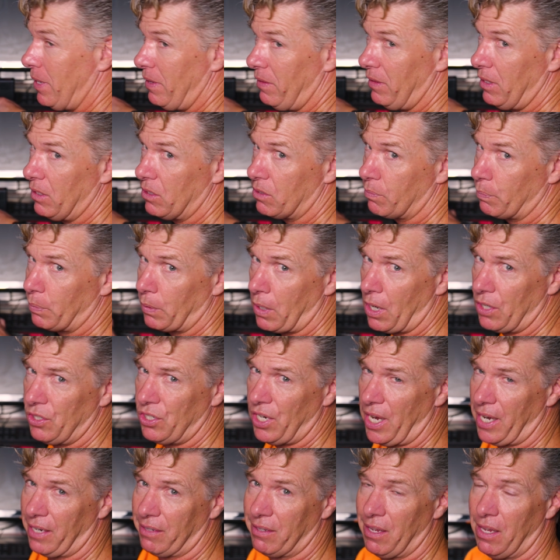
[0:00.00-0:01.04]
in this
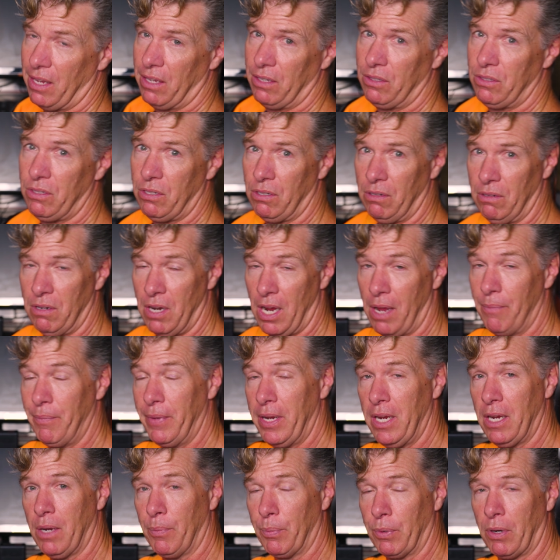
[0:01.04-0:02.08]
project to not
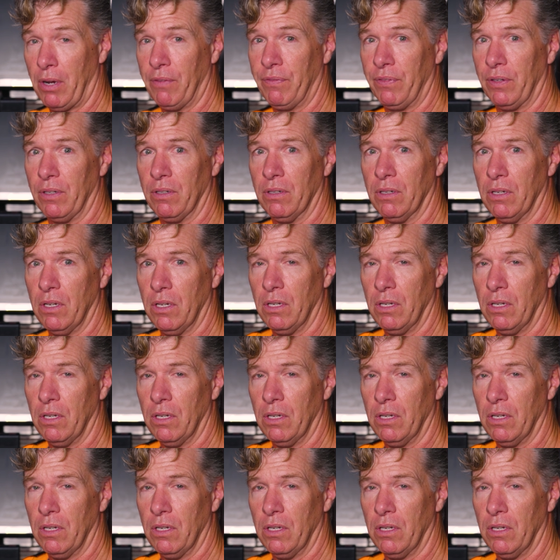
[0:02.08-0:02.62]
make a profit.